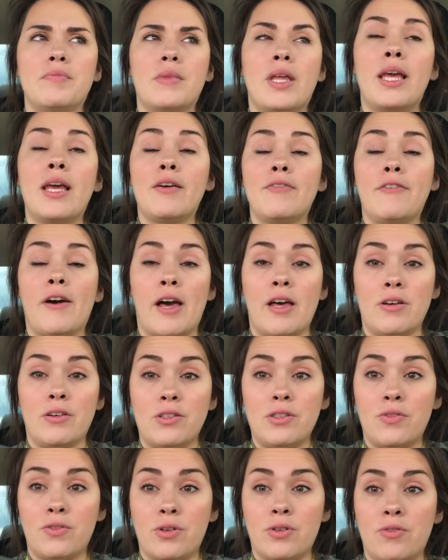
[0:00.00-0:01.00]
He
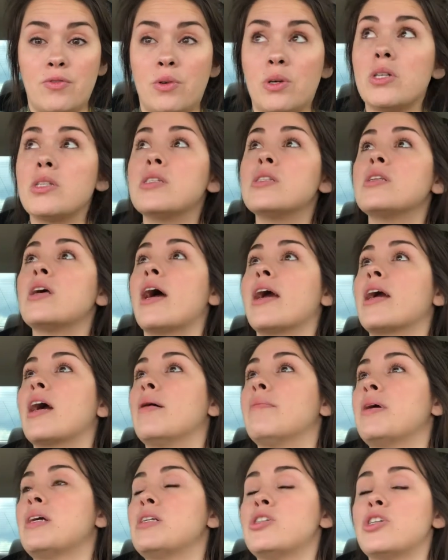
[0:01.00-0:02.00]
filed for divorce. I
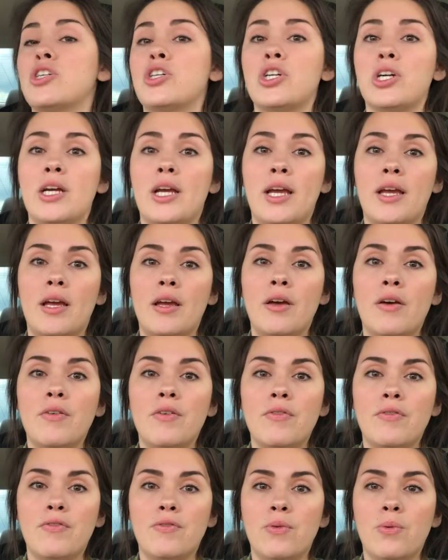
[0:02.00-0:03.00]
got my decree
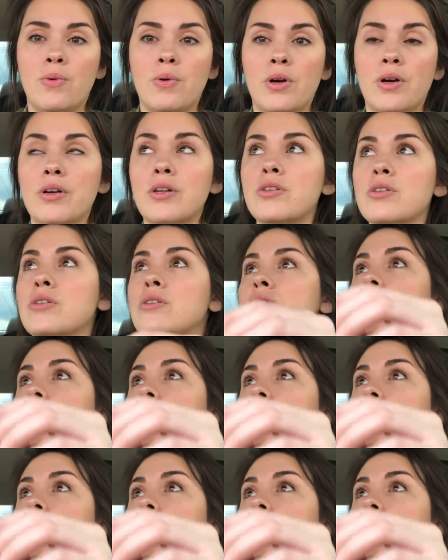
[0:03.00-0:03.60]
for,